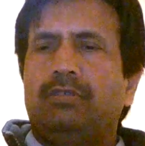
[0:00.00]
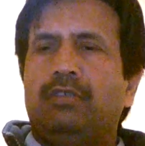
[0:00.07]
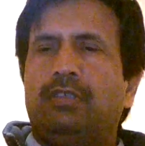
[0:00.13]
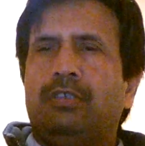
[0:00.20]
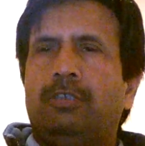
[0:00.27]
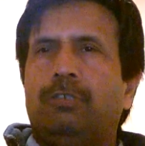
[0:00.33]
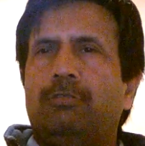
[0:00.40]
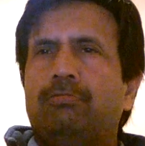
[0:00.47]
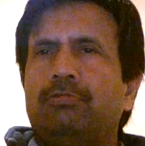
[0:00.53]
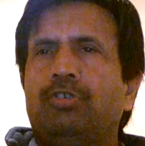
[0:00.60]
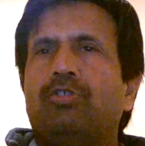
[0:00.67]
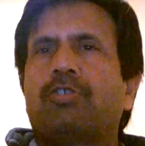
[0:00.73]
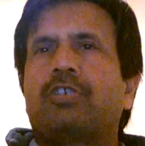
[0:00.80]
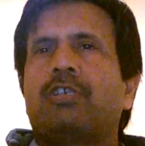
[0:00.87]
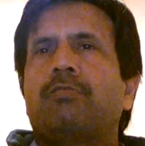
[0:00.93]
Uh,
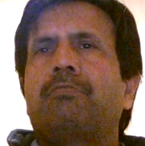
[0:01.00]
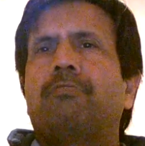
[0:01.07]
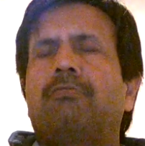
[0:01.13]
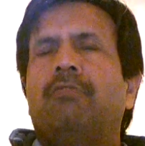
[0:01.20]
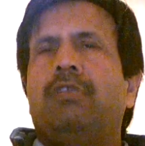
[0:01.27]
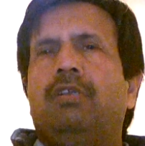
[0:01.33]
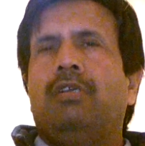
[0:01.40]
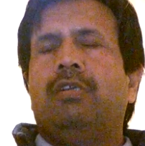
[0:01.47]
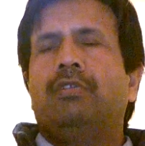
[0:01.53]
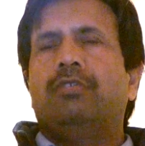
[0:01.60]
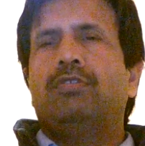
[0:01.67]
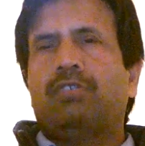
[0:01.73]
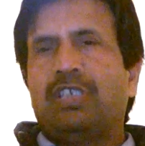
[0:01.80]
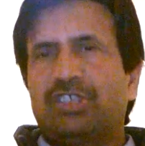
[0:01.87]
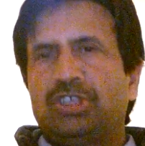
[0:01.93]
your doctor, uh,
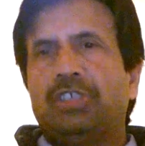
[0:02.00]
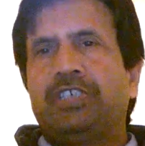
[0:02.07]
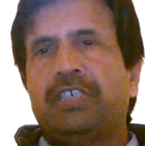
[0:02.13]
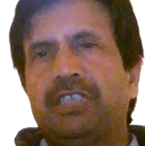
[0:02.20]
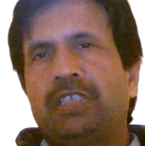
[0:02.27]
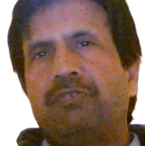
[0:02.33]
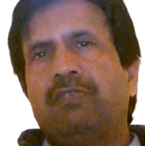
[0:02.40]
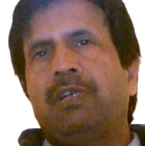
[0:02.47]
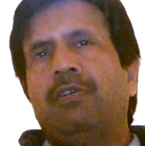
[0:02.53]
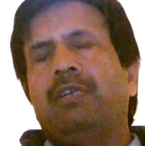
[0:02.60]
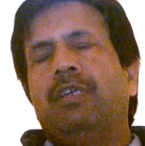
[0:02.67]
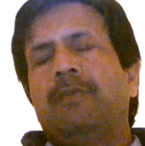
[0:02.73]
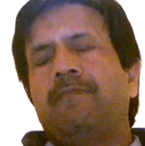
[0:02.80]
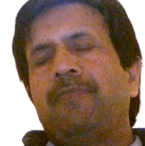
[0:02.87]
the consultant there will